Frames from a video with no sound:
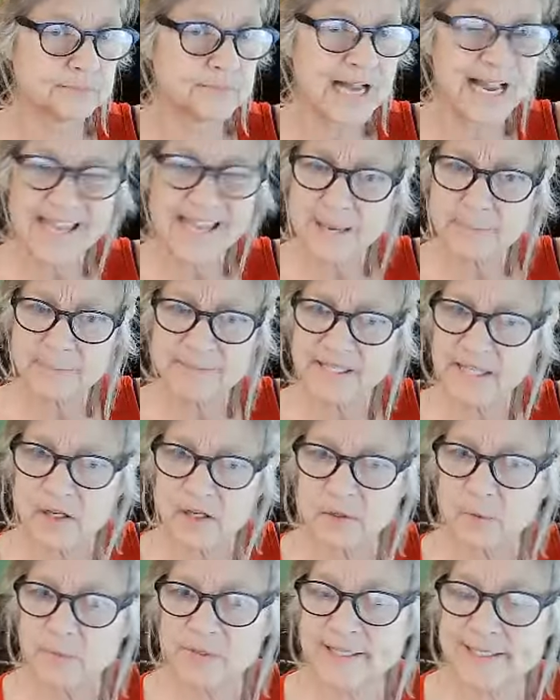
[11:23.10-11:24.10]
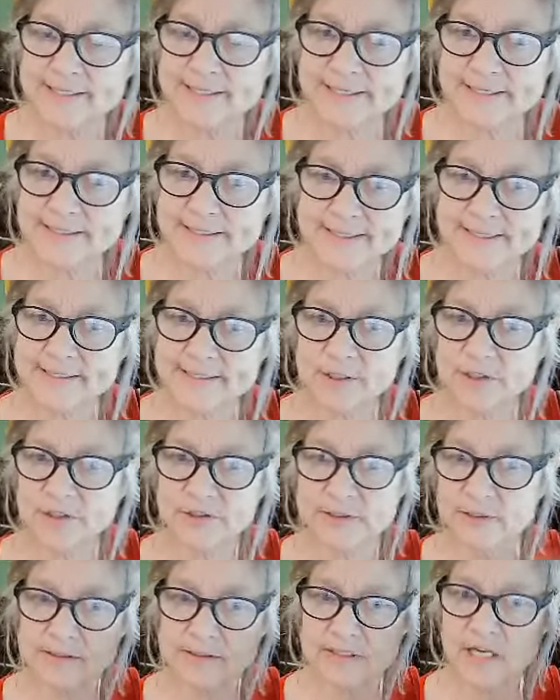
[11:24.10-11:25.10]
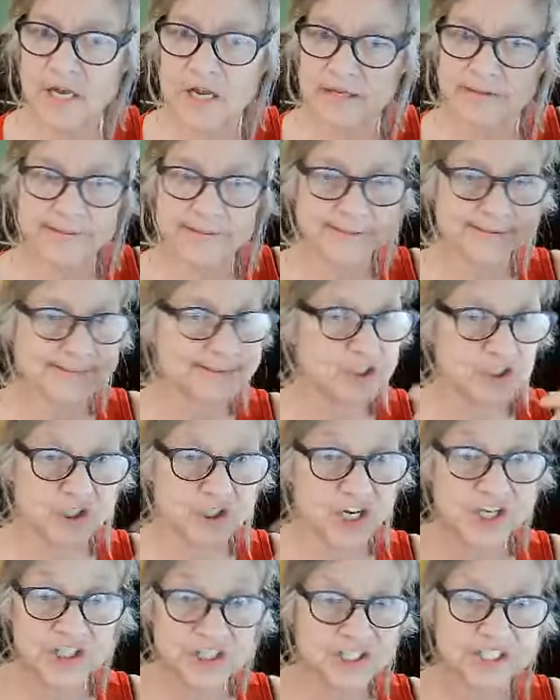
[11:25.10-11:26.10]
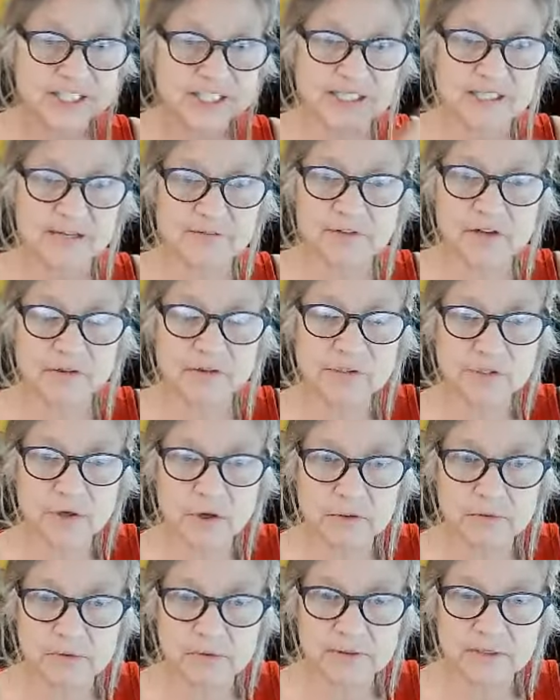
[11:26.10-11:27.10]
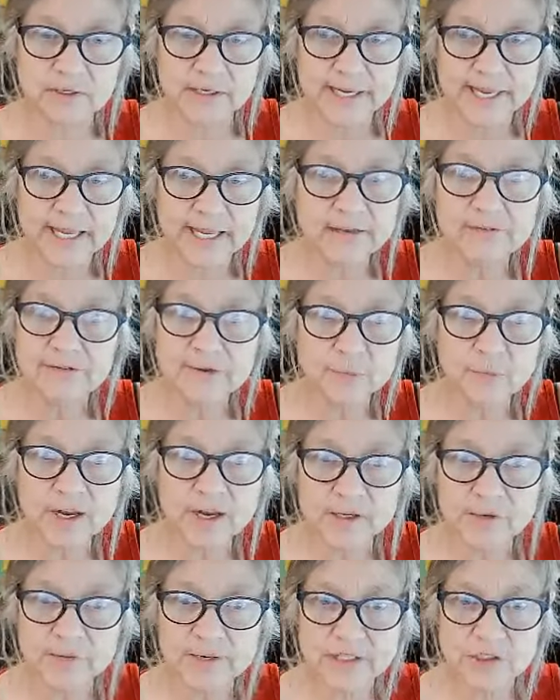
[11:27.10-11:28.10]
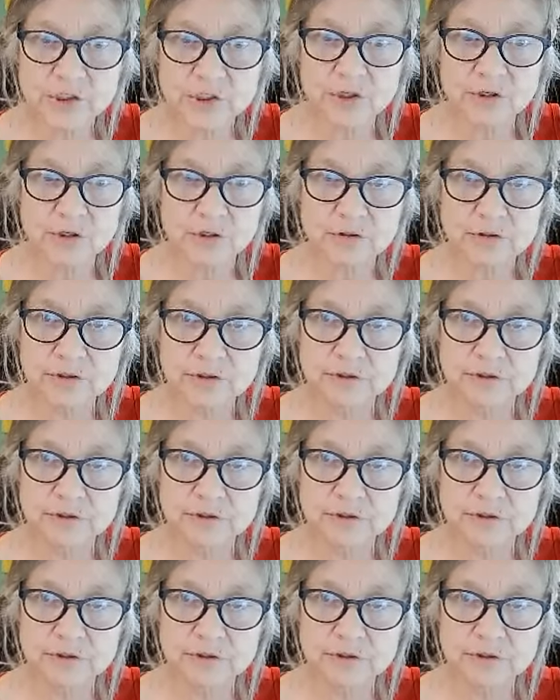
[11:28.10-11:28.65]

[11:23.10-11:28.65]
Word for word: I can't be the only one that just sits there and does this judgy stuff goes on even while you're at church.